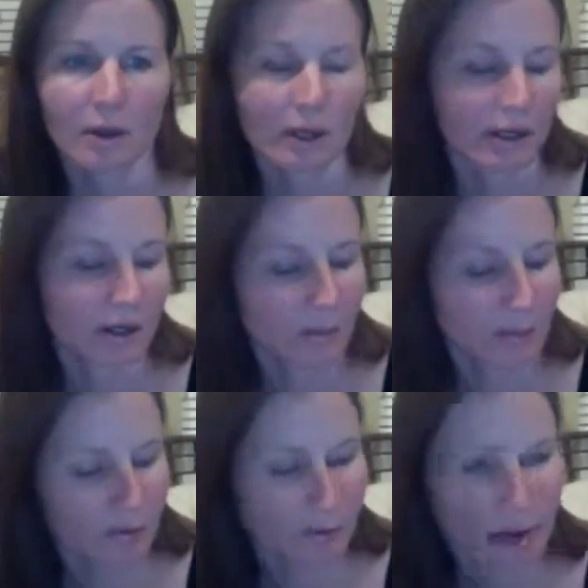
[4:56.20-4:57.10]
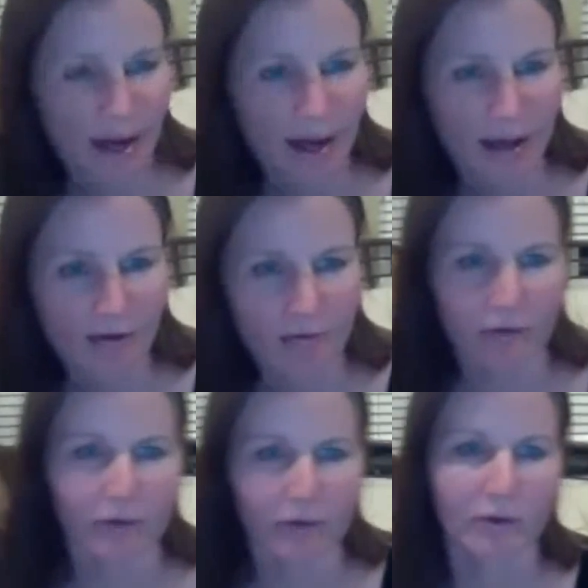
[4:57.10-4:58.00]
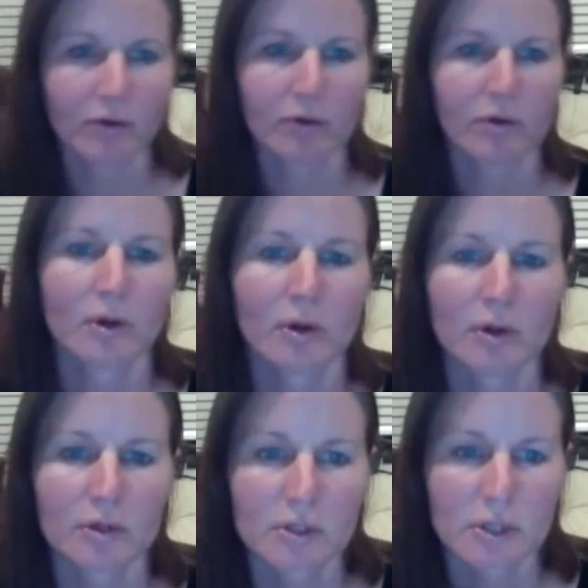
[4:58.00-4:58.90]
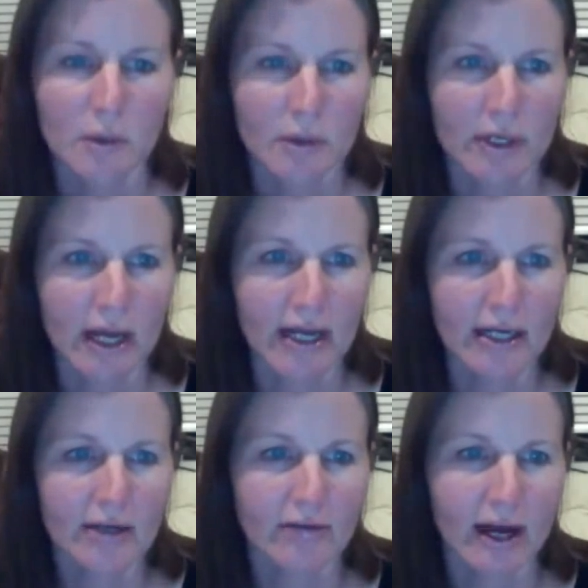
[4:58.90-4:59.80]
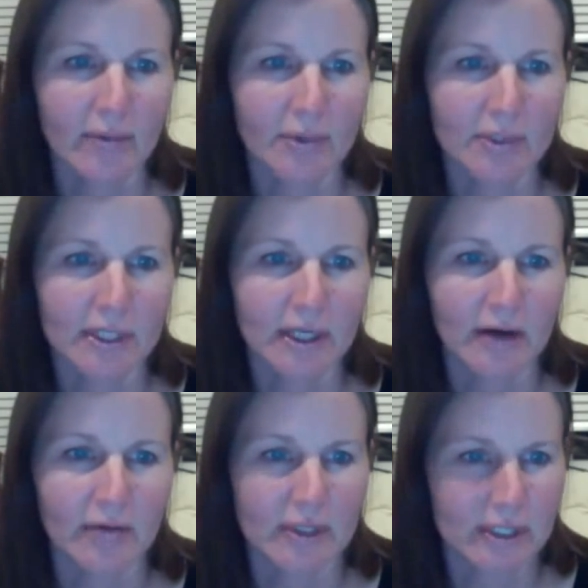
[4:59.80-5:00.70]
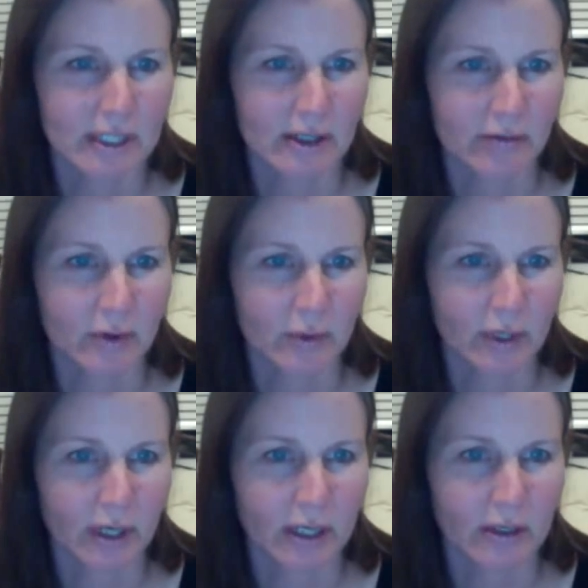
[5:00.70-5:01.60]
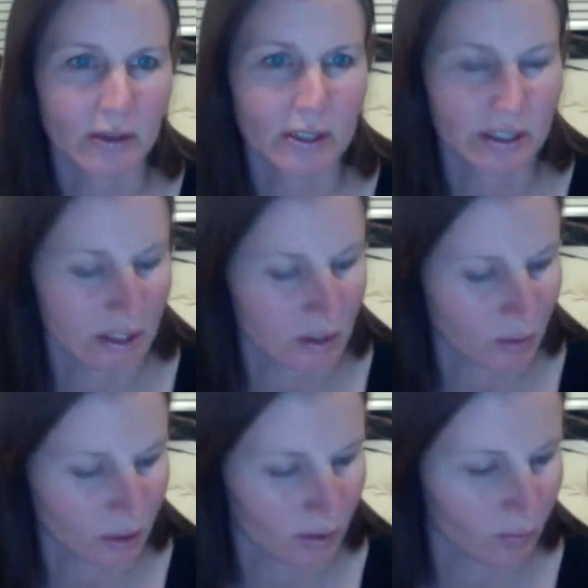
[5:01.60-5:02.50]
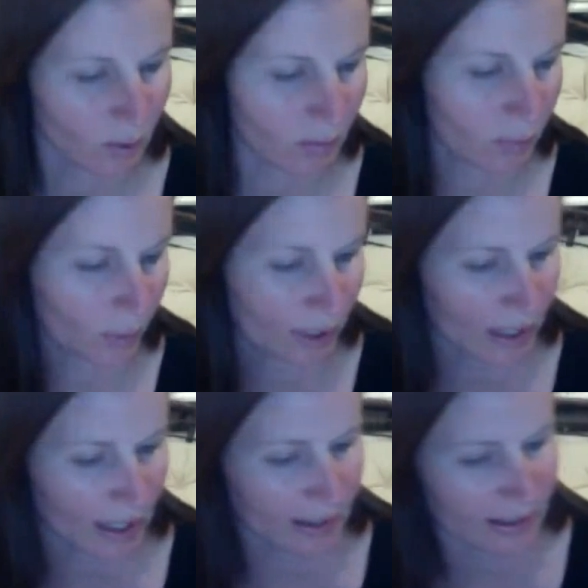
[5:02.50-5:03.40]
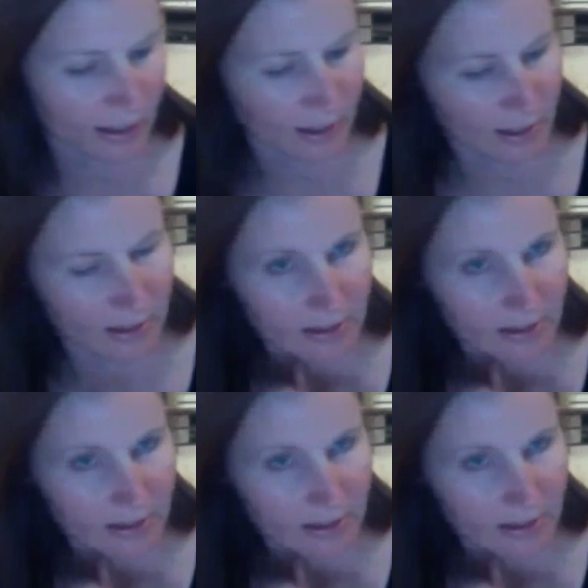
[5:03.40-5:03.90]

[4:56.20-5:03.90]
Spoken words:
Okay, number 5. So with a 95% confidence interval, we're going to use a z-score of 1.96,